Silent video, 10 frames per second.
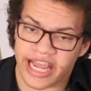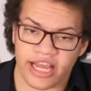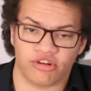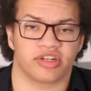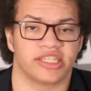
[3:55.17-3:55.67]

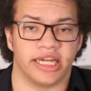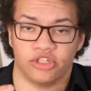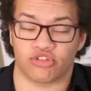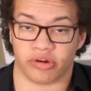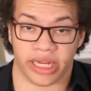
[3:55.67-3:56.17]
interesting
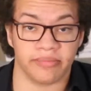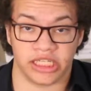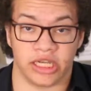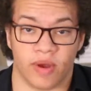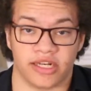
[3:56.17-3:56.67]
dream
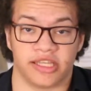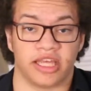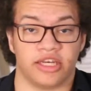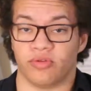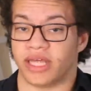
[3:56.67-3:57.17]
sequence that
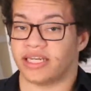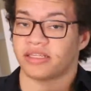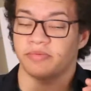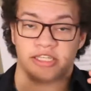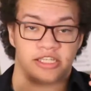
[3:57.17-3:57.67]
they do that
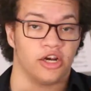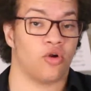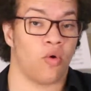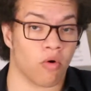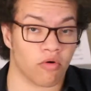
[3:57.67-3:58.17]
takes place in a
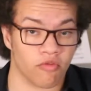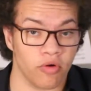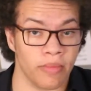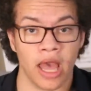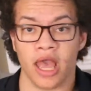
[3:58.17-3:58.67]

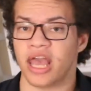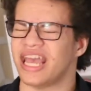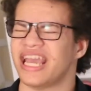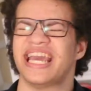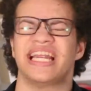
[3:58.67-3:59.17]
courtroom.
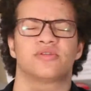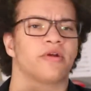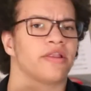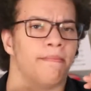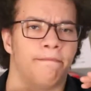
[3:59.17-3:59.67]
It is
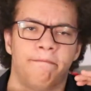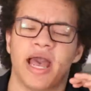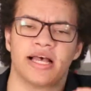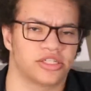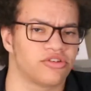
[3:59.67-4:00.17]
one of the best